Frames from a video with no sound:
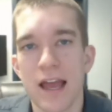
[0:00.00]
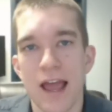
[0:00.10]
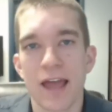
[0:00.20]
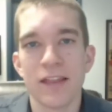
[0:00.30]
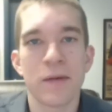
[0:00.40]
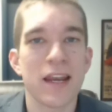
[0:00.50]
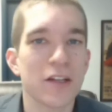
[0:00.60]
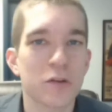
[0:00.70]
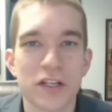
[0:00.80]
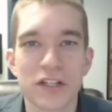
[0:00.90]
And then my
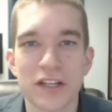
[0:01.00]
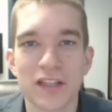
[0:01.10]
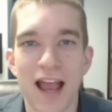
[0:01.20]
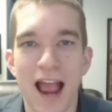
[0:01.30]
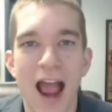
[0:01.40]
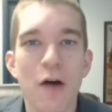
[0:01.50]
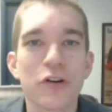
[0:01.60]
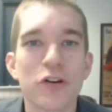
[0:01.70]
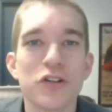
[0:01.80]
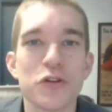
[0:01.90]
next question is, how
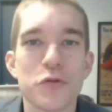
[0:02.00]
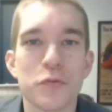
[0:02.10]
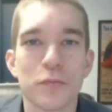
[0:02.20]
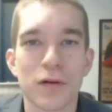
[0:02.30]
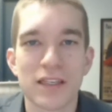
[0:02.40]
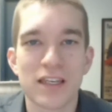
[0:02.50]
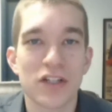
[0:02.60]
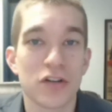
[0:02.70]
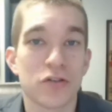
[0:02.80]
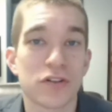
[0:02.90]
could you
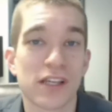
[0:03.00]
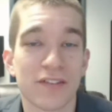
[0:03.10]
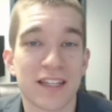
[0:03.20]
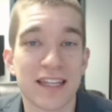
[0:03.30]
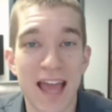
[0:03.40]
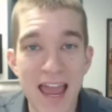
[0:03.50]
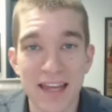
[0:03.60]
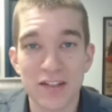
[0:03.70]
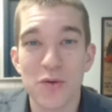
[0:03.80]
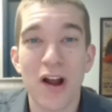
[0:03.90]
position yourself
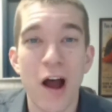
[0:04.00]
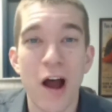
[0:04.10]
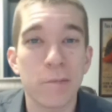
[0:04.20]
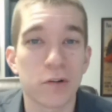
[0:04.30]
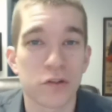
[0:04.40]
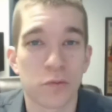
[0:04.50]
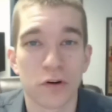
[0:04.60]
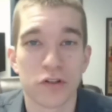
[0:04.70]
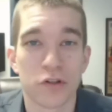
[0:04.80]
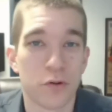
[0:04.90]
today to accomplish one
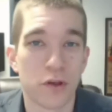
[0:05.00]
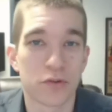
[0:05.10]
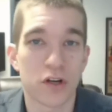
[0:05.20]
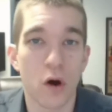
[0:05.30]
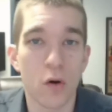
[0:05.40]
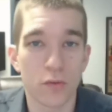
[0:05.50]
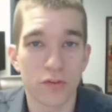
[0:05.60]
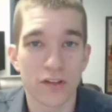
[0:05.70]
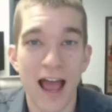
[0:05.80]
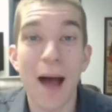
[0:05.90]
or two of those goals?
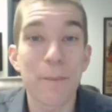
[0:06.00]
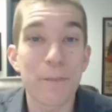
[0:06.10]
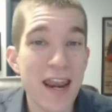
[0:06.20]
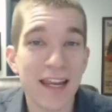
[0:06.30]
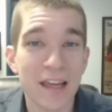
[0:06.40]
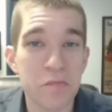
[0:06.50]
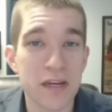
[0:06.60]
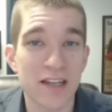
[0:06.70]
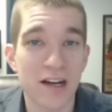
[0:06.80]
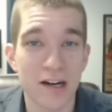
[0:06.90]
I bet it can be
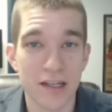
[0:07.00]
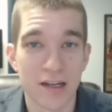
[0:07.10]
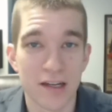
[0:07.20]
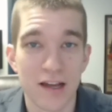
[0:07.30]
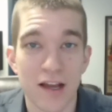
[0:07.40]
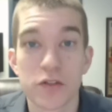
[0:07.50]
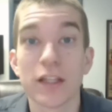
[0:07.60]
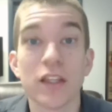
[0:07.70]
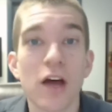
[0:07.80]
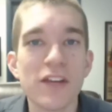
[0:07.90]
done. So
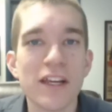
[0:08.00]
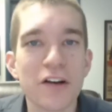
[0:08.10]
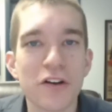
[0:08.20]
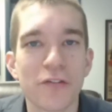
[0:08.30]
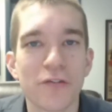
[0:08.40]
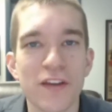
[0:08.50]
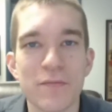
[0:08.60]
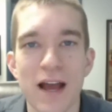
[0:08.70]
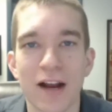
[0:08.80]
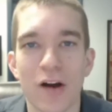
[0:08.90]
I'd love to hear your
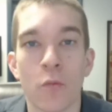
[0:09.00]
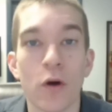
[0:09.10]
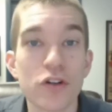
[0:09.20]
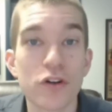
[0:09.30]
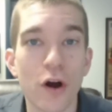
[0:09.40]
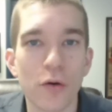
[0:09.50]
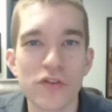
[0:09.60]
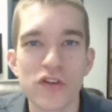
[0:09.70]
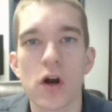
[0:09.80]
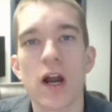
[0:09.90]
feedback on what your
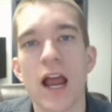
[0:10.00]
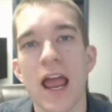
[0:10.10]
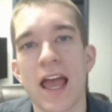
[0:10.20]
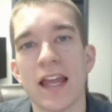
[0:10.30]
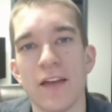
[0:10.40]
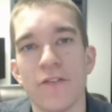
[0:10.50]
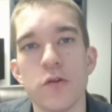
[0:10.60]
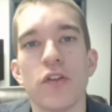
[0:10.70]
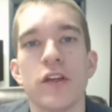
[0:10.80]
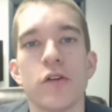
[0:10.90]
goals are and if you
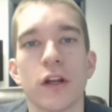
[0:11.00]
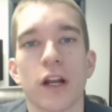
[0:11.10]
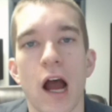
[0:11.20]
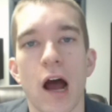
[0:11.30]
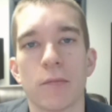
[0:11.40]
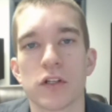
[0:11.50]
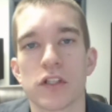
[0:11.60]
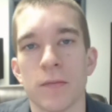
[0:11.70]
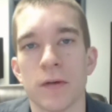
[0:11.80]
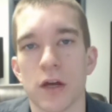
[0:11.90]
think you could accomplish
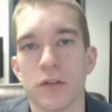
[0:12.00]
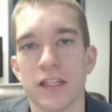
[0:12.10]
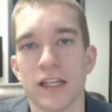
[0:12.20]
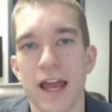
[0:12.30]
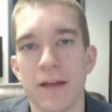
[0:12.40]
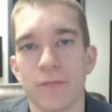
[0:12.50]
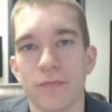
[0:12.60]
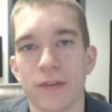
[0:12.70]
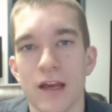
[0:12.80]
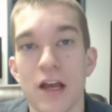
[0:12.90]
some of those today.
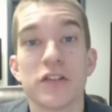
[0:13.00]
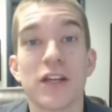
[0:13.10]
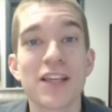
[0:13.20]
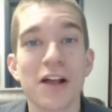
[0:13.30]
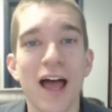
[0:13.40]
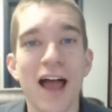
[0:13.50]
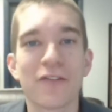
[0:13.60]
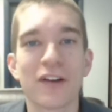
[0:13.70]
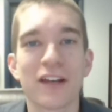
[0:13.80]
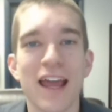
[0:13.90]
So that's all I have
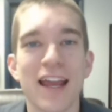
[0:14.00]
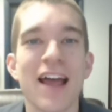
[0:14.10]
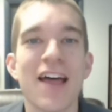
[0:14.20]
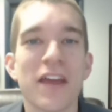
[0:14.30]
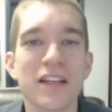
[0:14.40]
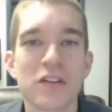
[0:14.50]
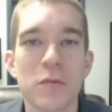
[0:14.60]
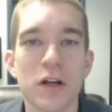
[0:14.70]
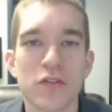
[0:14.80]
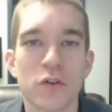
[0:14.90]
for today. Thanks so
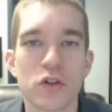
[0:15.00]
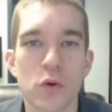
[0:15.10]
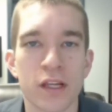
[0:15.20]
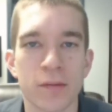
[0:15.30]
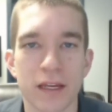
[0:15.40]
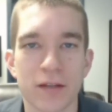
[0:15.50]
much for joining me.